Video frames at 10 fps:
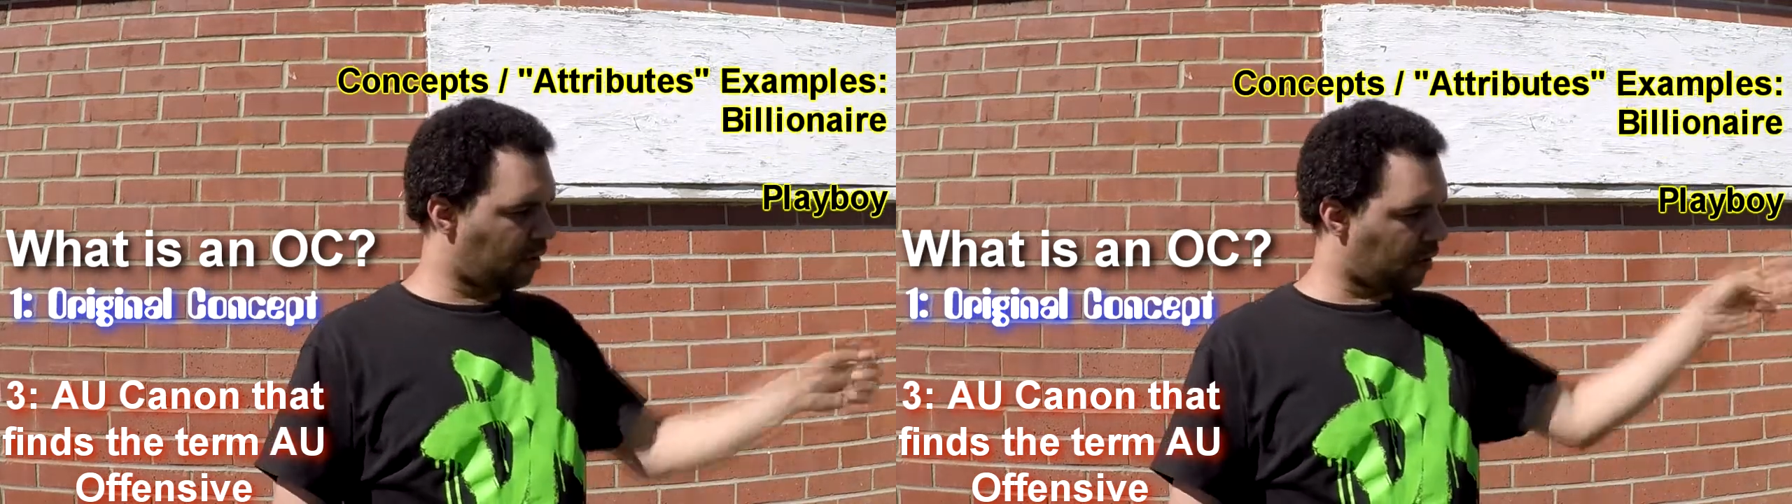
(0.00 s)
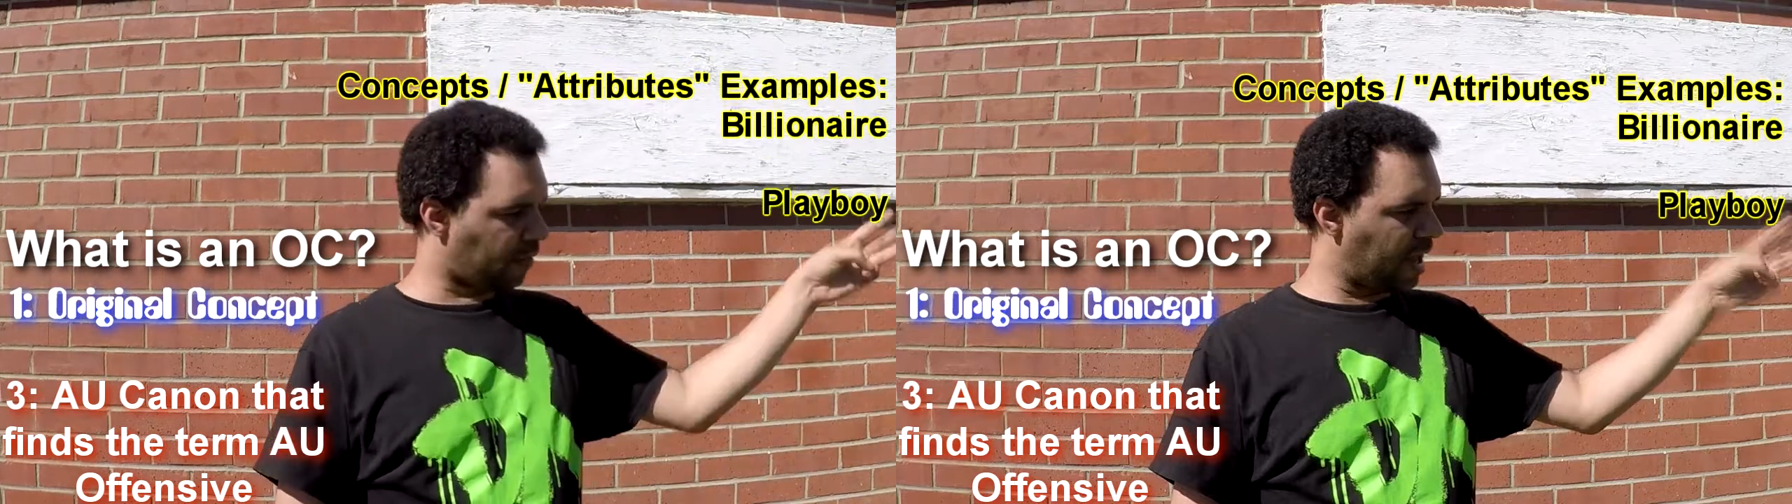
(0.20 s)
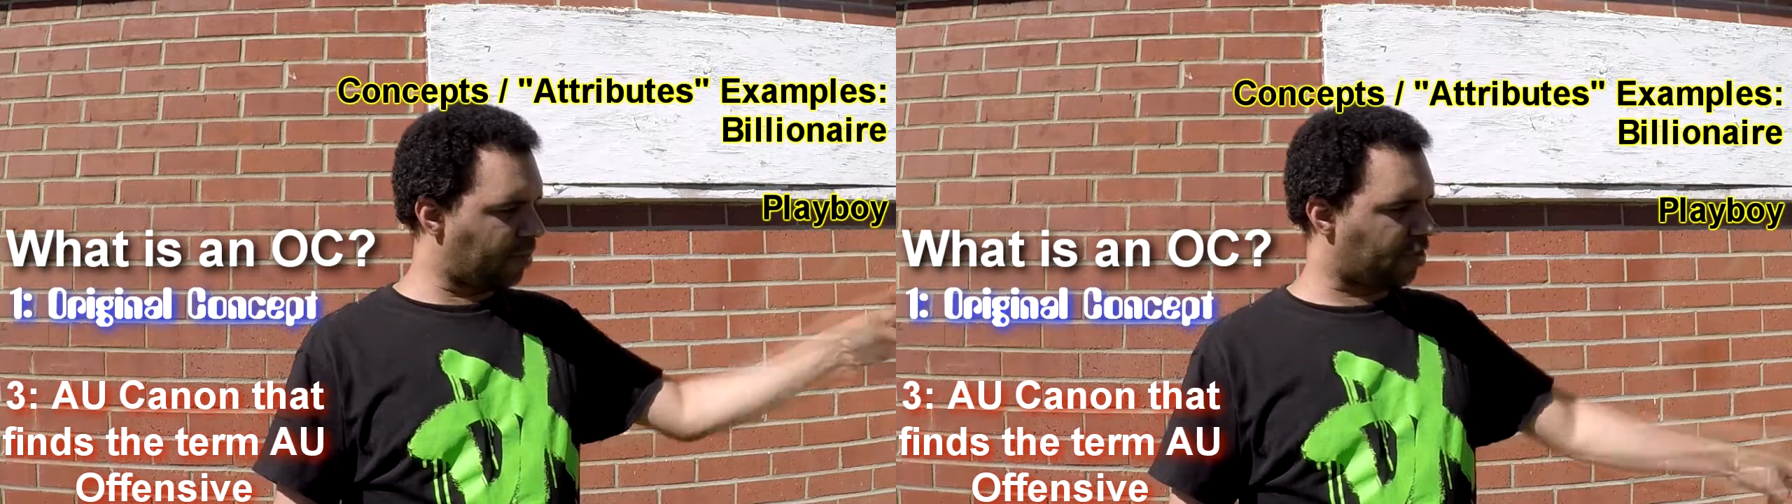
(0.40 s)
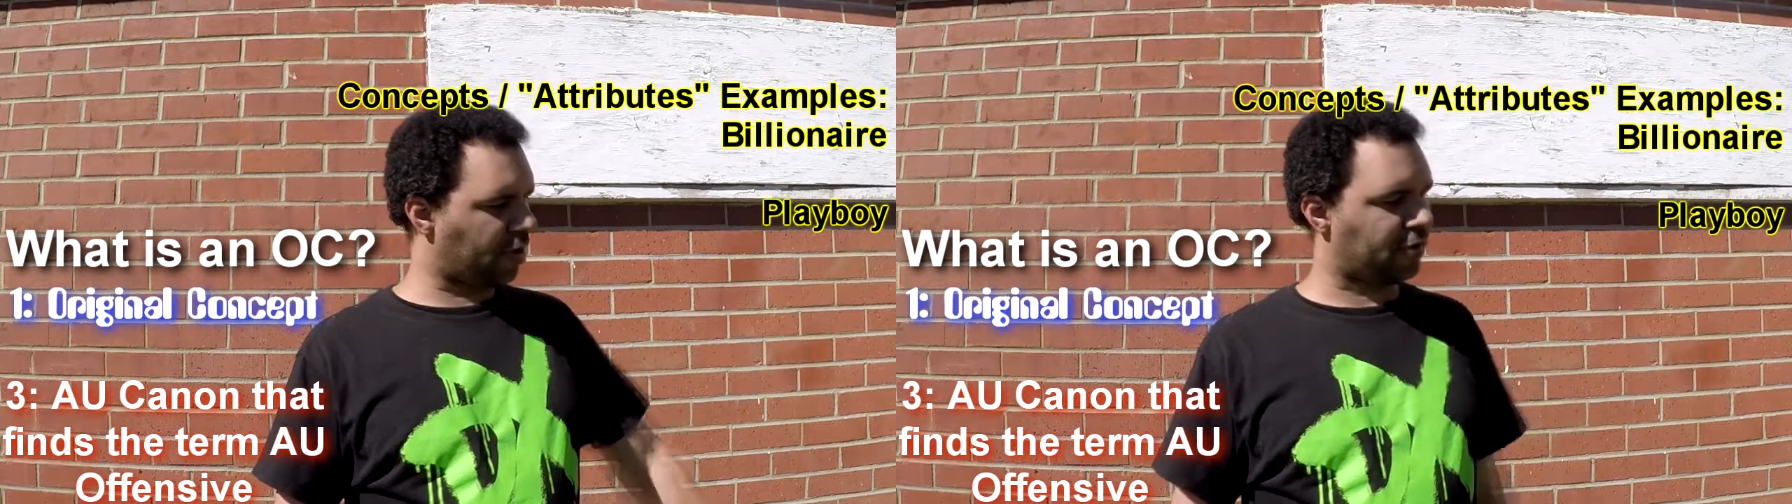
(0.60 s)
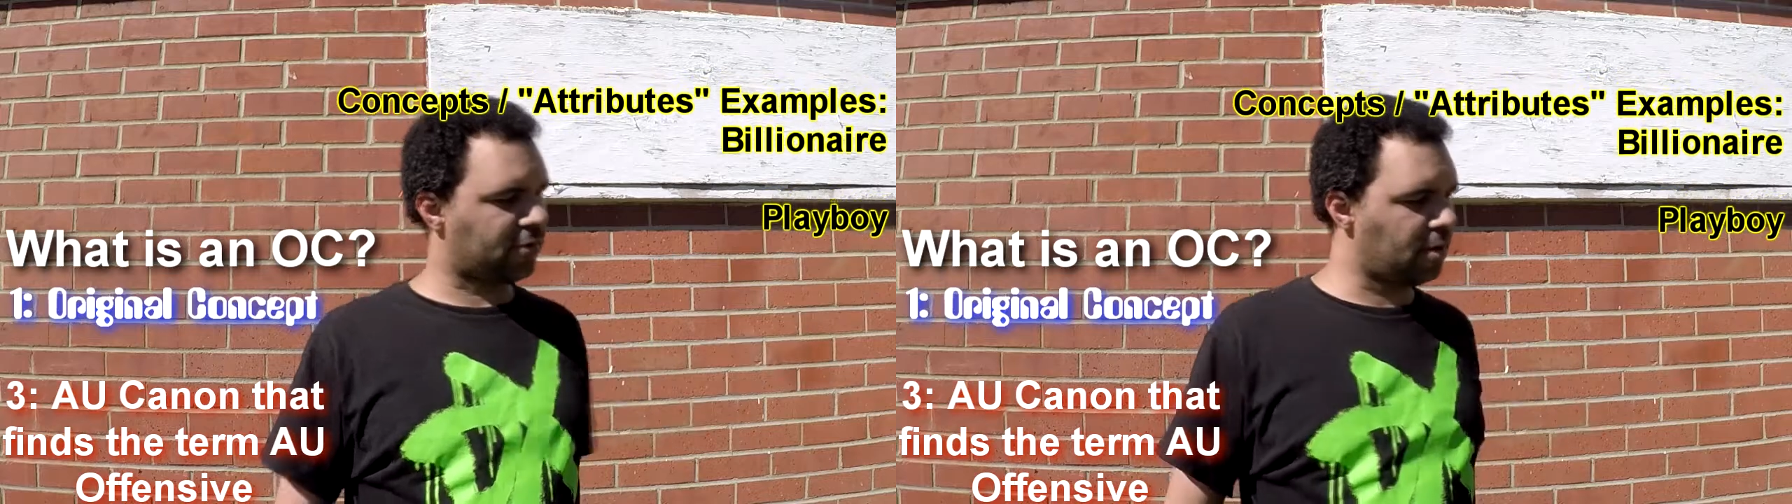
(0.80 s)

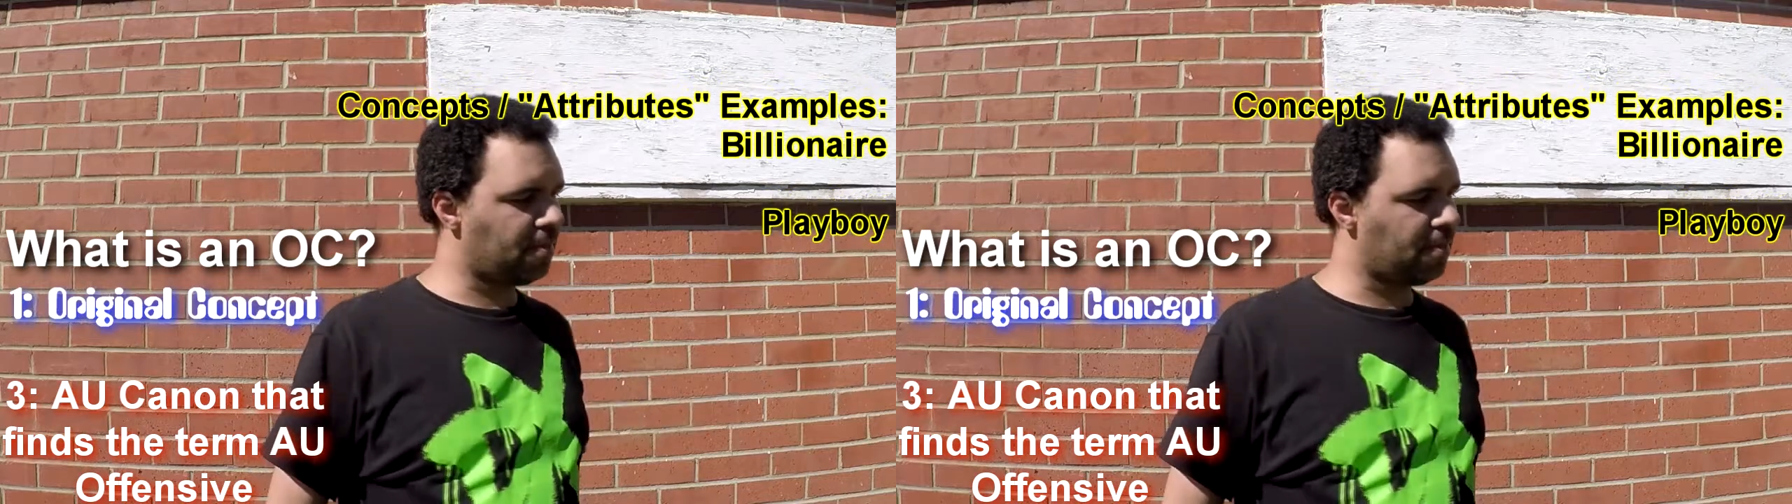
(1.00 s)
philanthropist.